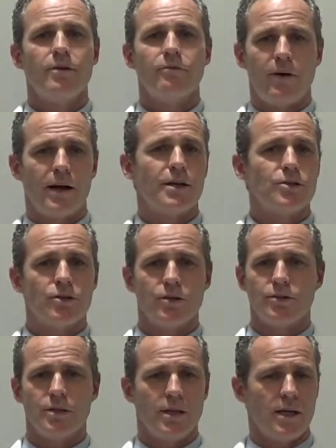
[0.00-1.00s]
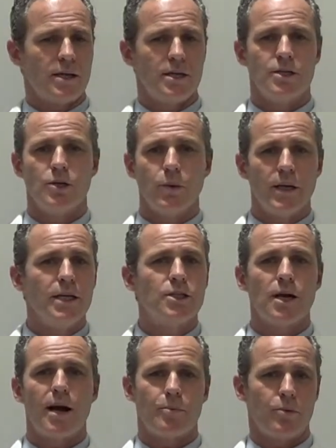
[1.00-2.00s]
Find a surgeon that can do
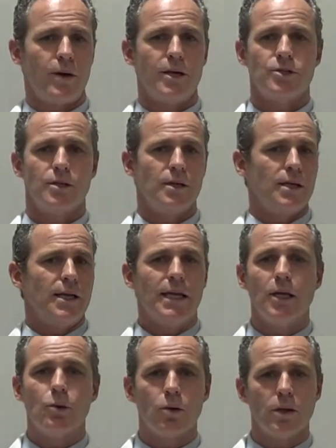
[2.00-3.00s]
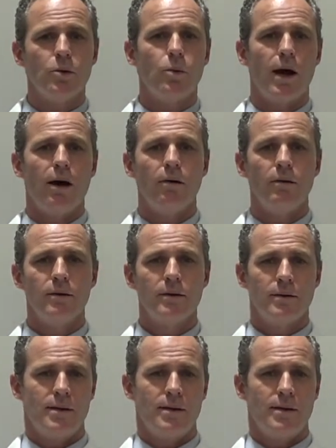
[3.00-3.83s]
each operation equally well,